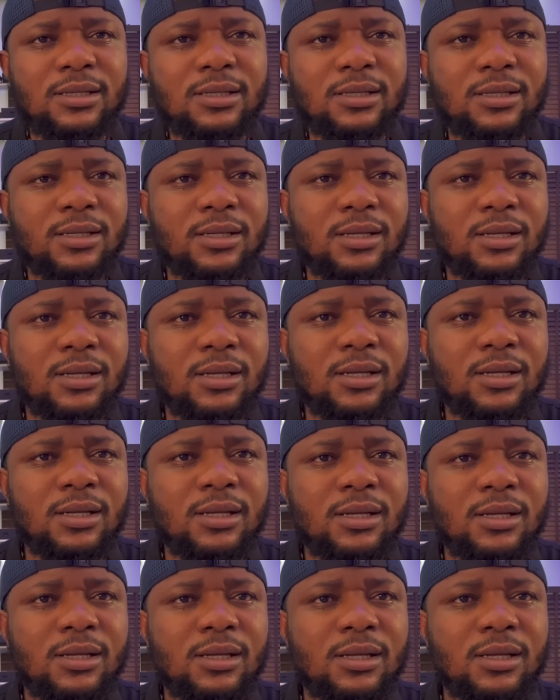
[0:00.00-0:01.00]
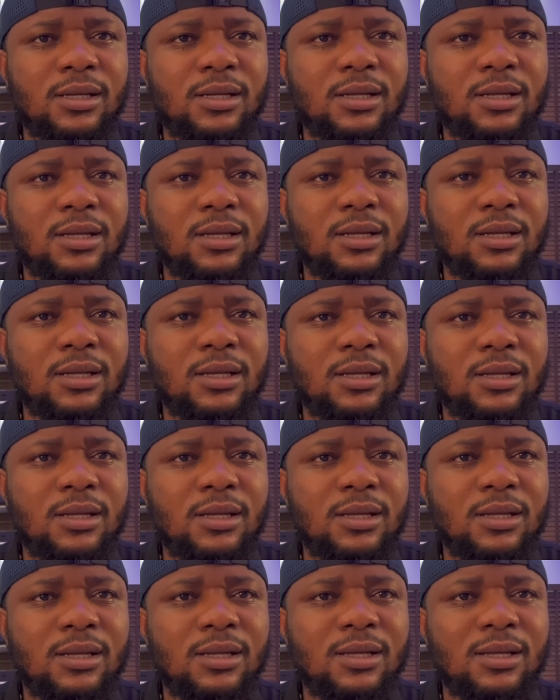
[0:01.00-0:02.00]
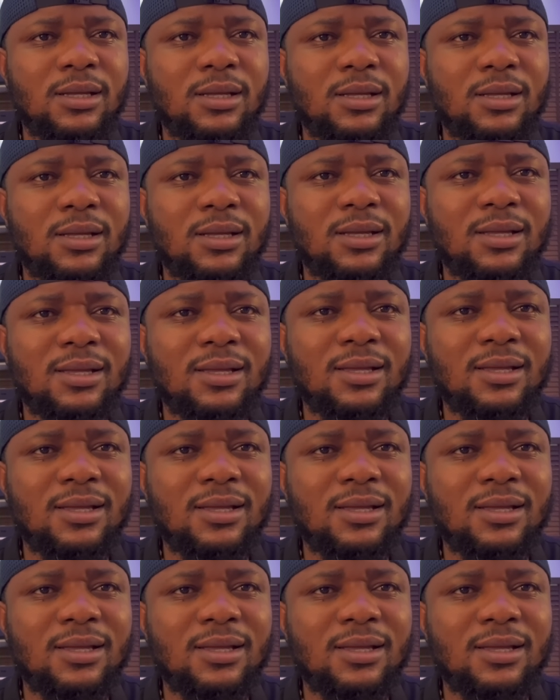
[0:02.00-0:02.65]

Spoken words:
[no speech]